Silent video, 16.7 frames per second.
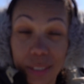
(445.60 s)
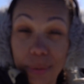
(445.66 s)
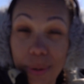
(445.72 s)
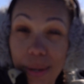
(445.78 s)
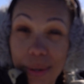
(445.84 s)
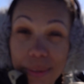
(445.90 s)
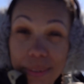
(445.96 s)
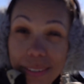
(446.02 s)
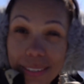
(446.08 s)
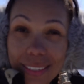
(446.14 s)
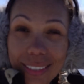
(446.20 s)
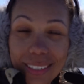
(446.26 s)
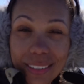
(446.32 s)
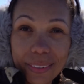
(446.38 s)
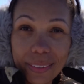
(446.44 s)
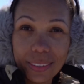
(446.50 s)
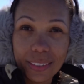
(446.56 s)
as well,
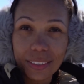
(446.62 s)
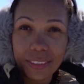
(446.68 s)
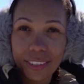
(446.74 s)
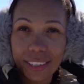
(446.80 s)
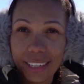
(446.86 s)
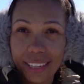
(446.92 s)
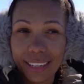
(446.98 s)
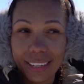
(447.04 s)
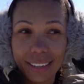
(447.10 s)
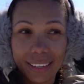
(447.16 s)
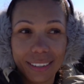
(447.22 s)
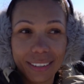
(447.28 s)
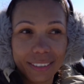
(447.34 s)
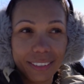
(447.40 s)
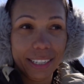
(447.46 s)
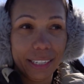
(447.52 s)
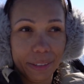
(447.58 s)
which is really
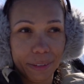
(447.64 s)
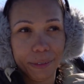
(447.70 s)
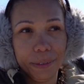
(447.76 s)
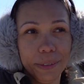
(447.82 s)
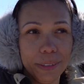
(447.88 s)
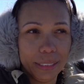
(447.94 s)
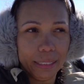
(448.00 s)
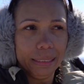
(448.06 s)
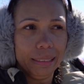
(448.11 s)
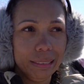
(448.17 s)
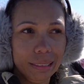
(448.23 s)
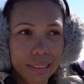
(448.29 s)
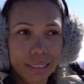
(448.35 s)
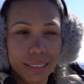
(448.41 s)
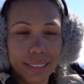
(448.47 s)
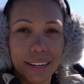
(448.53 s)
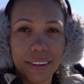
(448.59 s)
really cool.
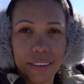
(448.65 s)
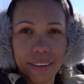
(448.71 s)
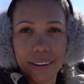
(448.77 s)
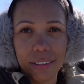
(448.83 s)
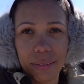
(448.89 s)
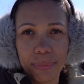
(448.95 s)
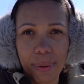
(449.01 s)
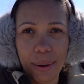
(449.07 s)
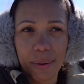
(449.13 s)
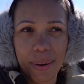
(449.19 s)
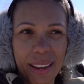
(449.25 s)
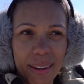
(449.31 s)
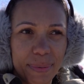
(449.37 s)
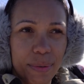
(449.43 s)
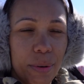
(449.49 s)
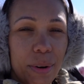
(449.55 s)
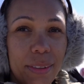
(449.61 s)
They're around about
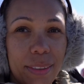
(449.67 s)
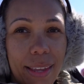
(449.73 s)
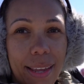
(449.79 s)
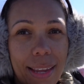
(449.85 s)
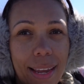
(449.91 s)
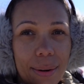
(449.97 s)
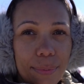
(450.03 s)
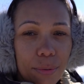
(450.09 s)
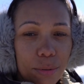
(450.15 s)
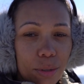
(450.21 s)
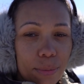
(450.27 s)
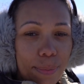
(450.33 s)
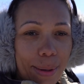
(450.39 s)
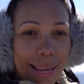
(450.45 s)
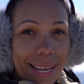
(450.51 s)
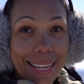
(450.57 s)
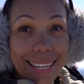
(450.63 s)
April, aren't they? April to
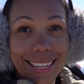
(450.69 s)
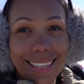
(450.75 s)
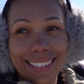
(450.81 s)
May.